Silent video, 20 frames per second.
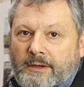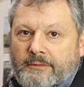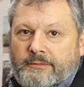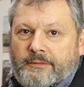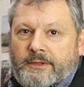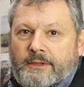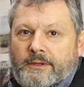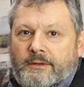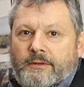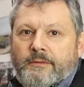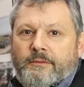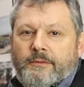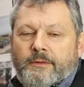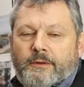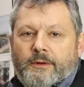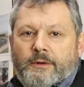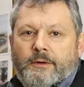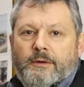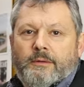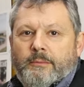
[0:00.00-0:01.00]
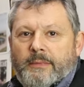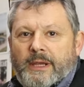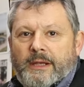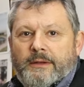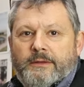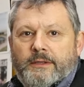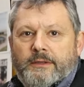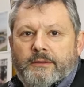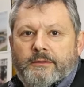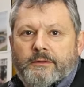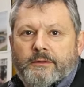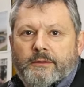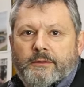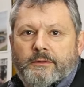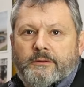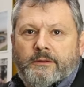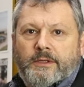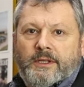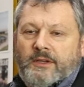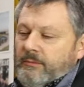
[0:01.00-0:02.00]
I fitted the four mounting
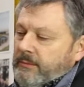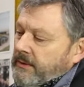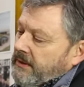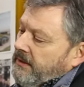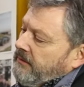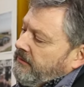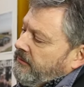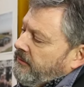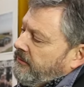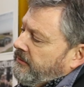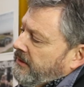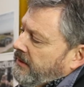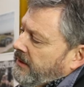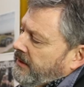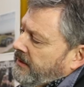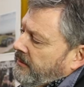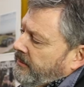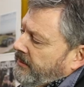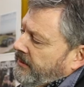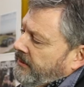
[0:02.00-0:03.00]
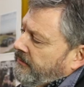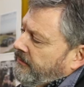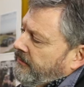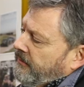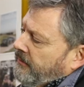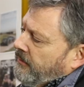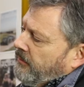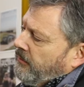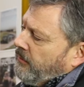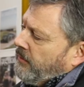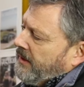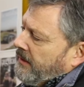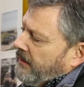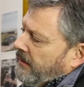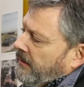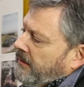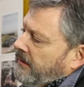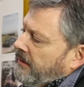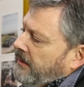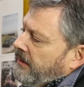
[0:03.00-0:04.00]
screws to give me just a little bit of
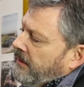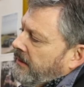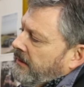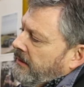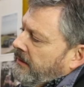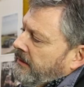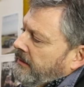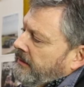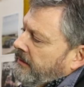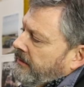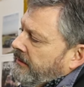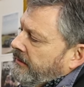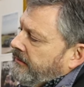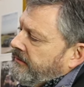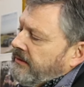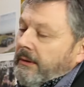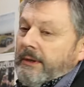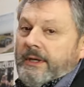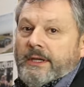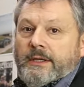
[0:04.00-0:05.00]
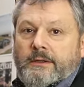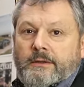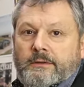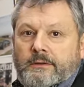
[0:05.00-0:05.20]
wiggle so I can